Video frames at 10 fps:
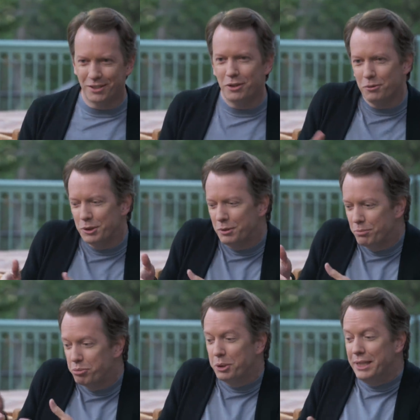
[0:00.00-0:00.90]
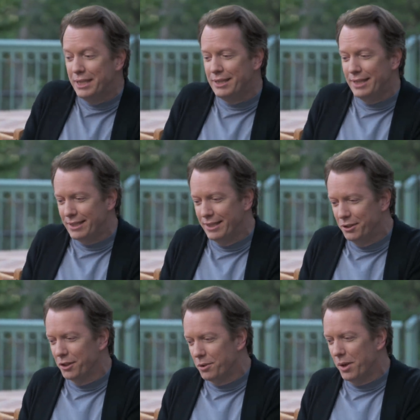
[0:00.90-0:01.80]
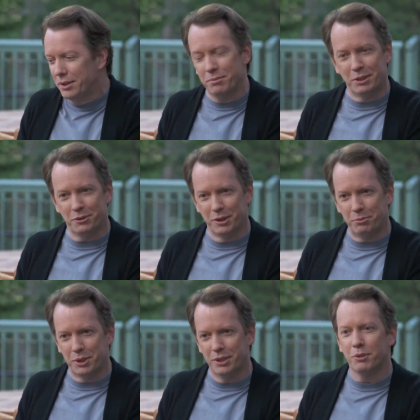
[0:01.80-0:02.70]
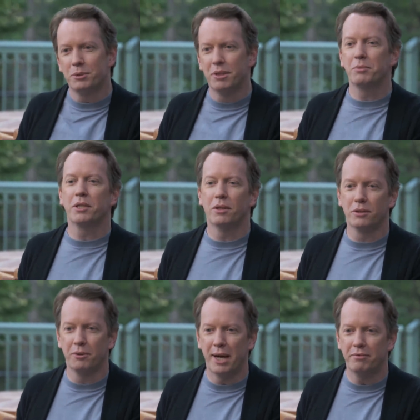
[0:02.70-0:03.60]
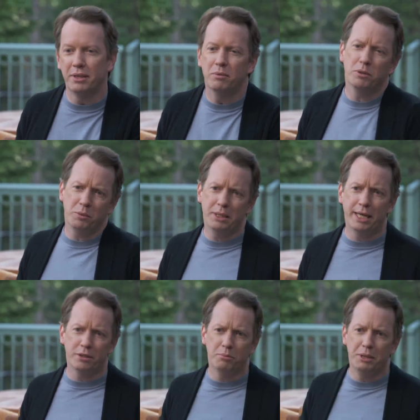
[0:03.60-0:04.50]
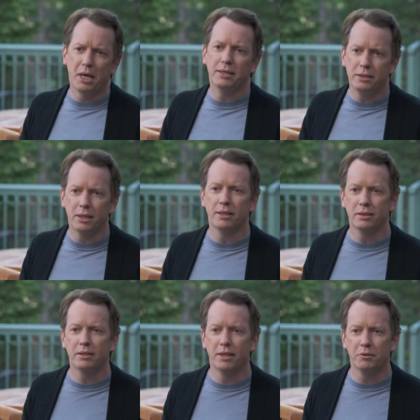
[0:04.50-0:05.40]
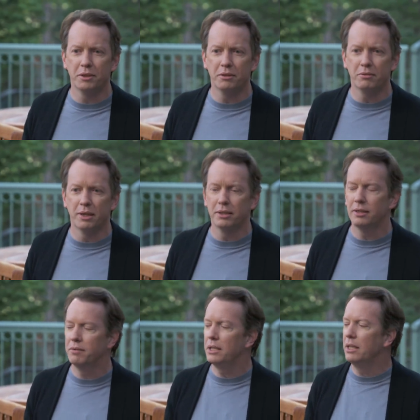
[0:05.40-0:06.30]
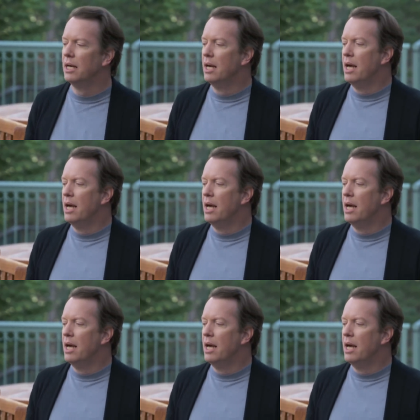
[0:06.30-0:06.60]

So there was pre-existing to the quantum description, there was something called gravity, which we take to be Einstein's general theory of relativity.